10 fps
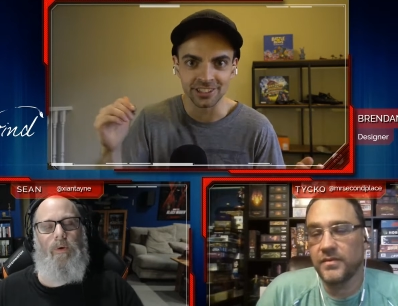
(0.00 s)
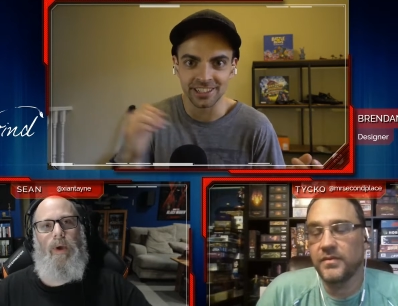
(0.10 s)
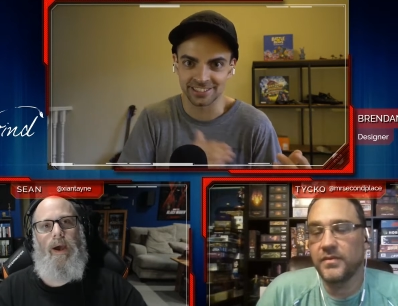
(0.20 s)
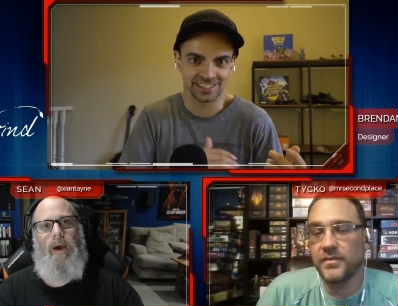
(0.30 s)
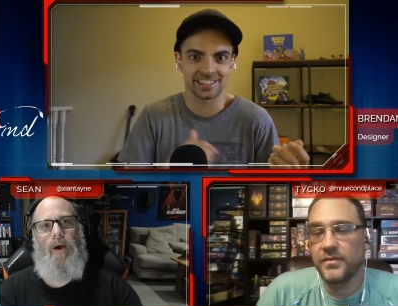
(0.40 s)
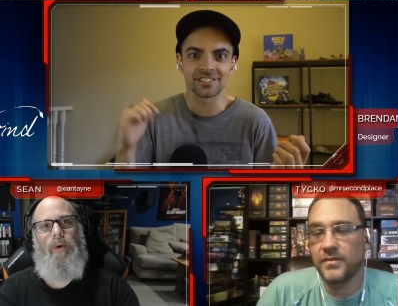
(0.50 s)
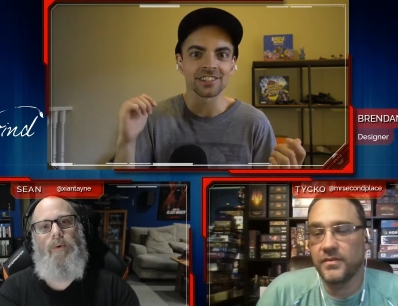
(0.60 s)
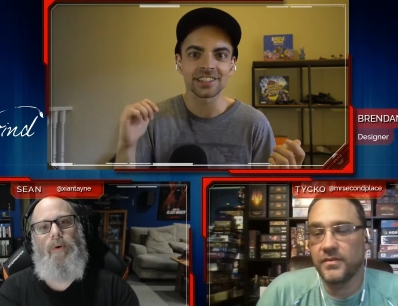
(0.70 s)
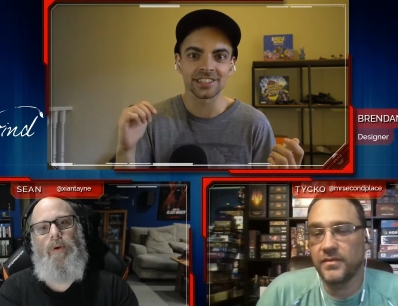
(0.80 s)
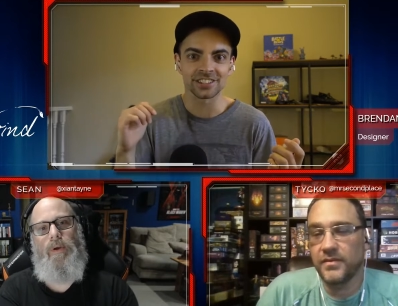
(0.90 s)
Speaker 1: it's it's a
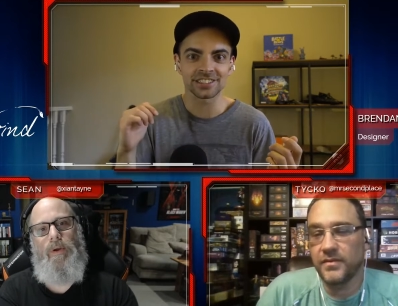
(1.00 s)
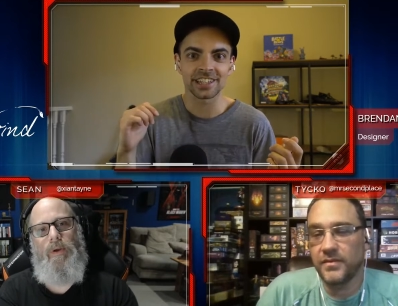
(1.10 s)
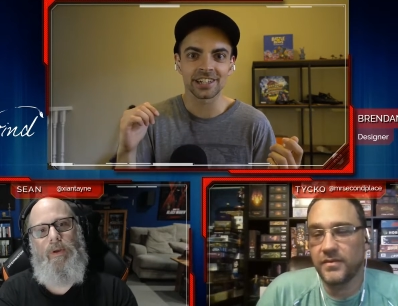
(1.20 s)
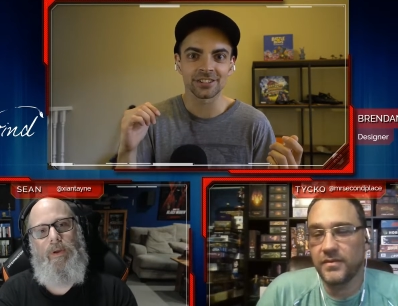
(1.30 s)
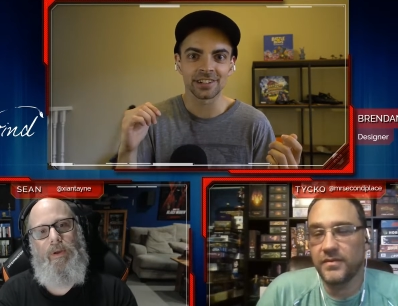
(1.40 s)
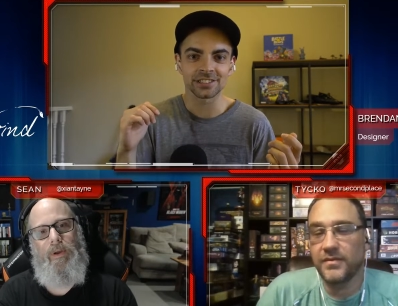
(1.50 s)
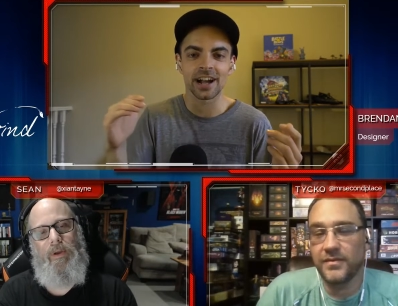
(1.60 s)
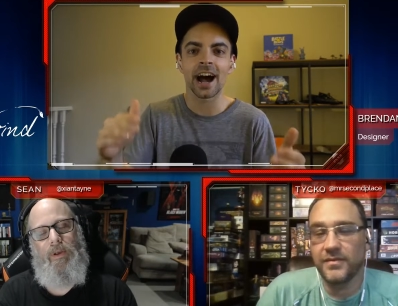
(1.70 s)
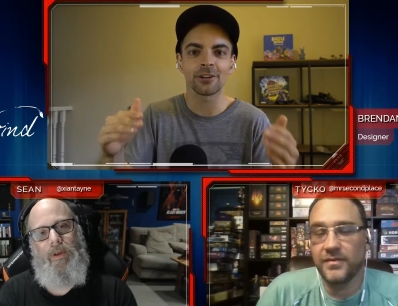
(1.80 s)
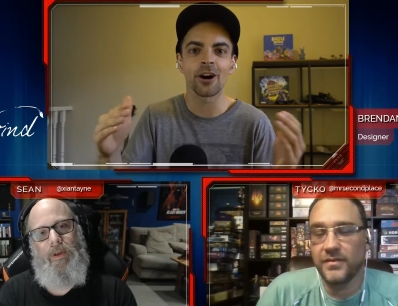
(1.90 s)
linear scale, right? So
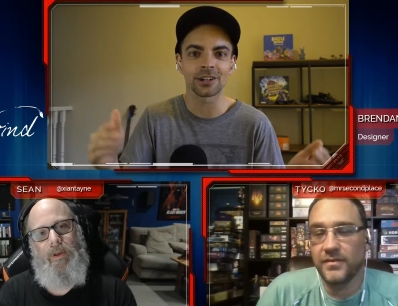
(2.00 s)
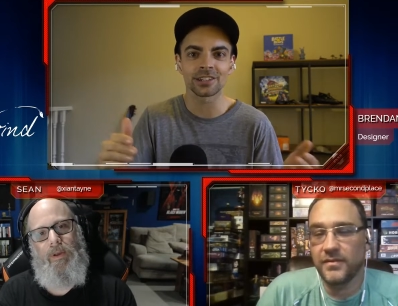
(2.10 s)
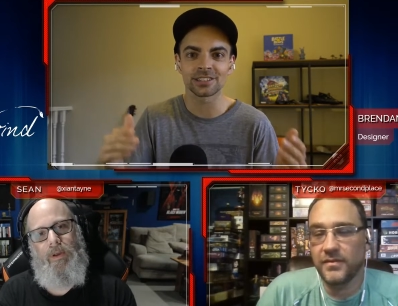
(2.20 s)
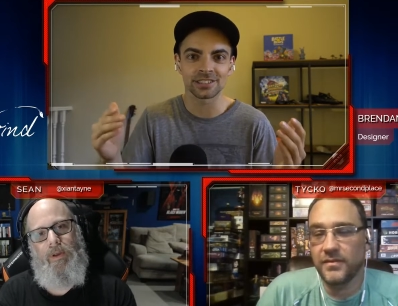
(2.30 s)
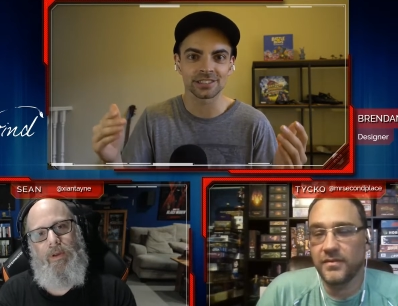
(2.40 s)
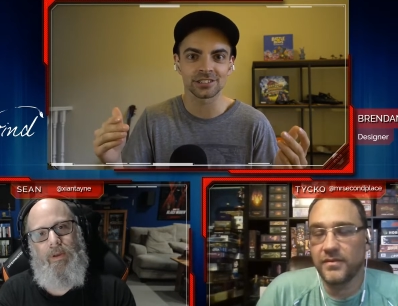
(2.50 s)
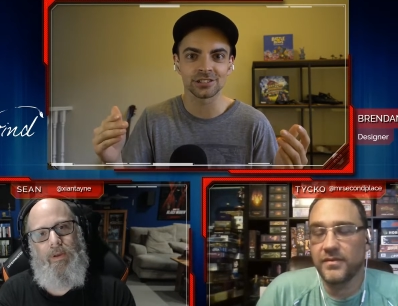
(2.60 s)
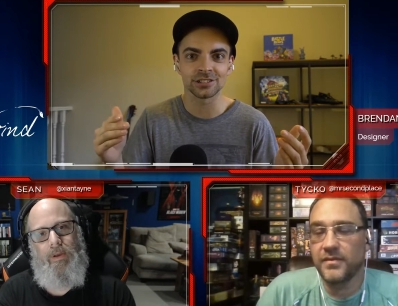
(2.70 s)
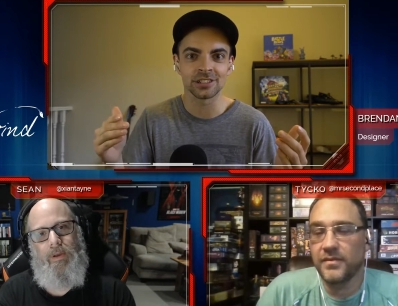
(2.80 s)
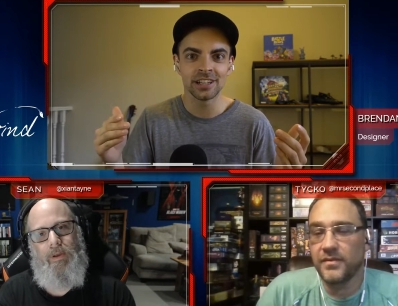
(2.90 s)
how hard is it to
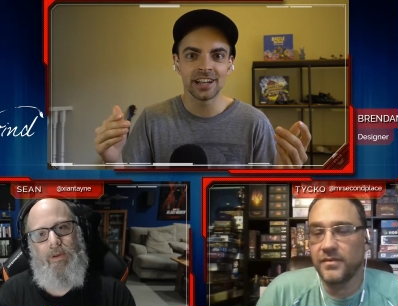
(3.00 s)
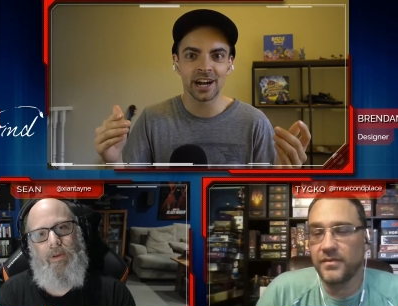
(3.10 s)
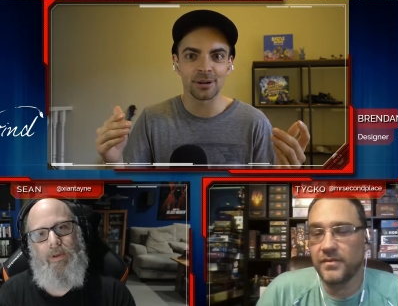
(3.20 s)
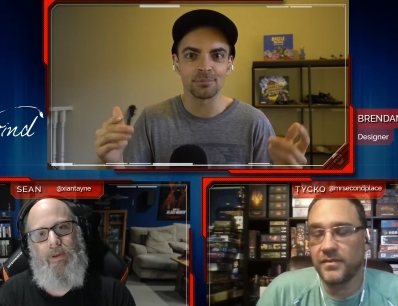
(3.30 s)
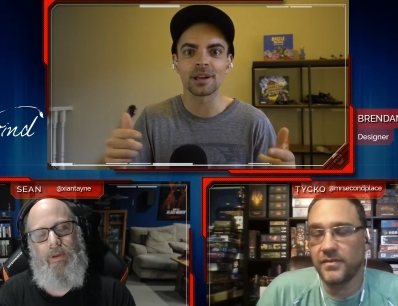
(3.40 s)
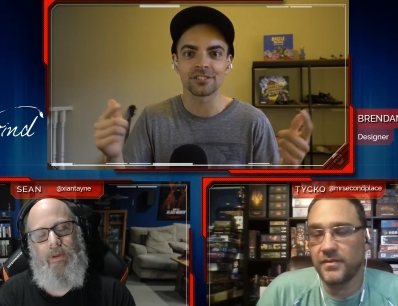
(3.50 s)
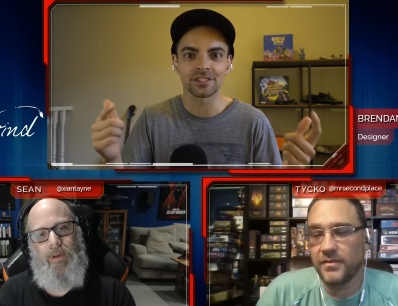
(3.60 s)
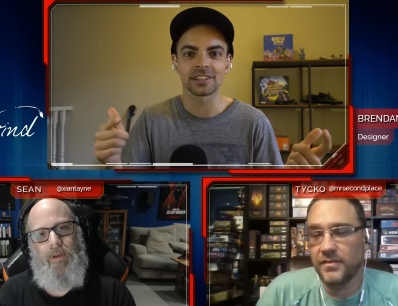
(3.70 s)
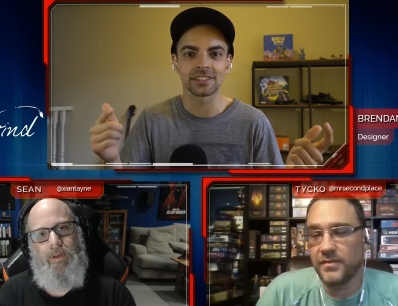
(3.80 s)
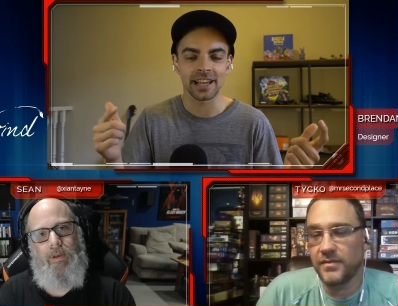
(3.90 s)
um, benefit the
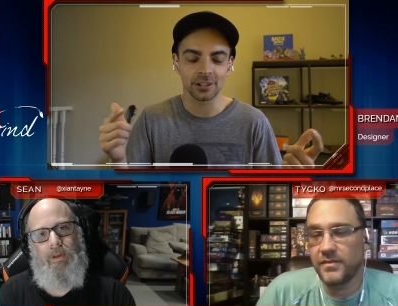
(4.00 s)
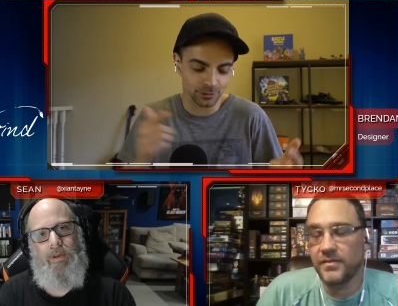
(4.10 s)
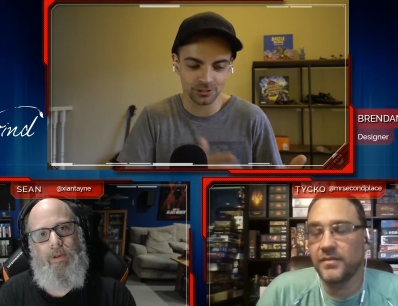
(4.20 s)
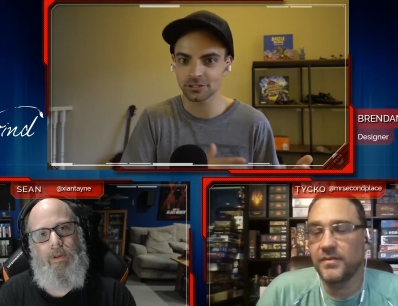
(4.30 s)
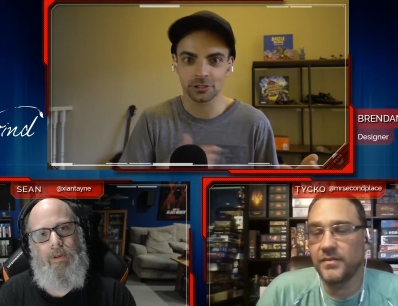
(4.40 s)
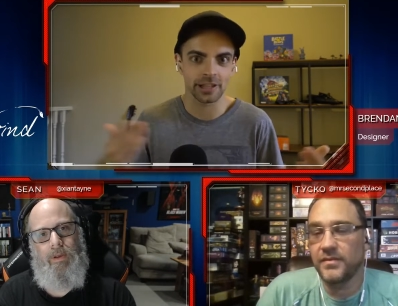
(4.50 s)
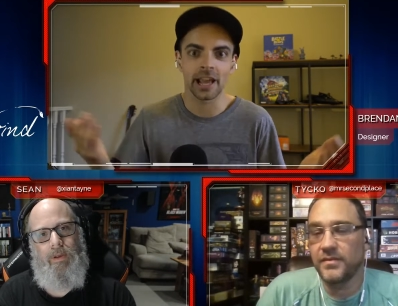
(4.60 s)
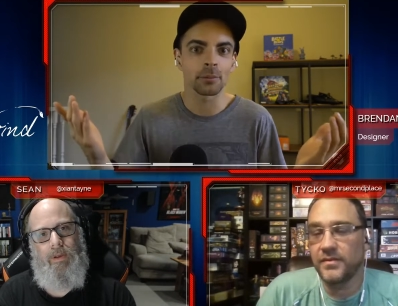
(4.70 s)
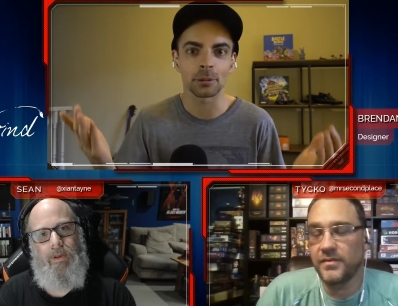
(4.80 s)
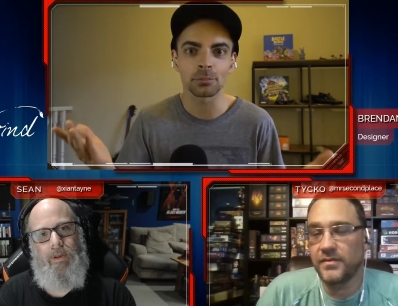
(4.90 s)
town? Well, okay, how
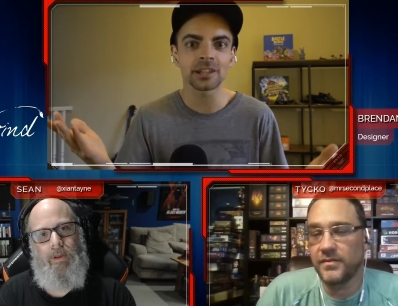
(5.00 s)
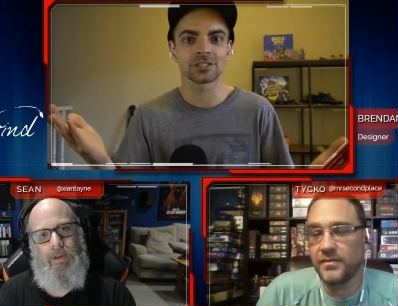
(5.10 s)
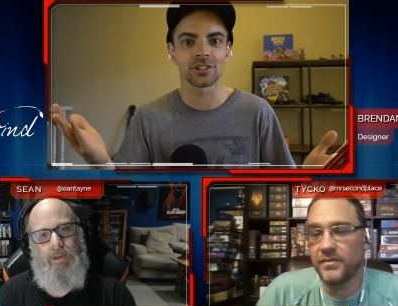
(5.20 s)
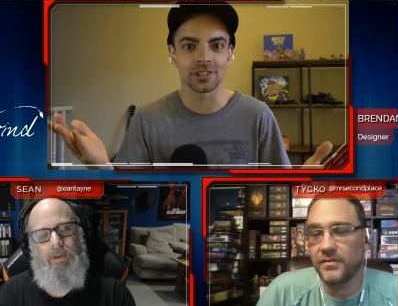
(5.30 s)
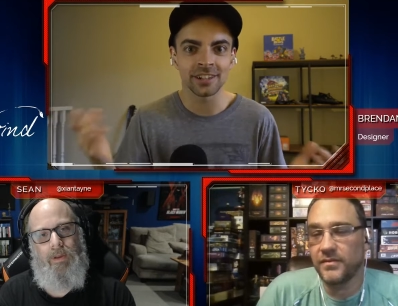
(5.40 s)
many players are there,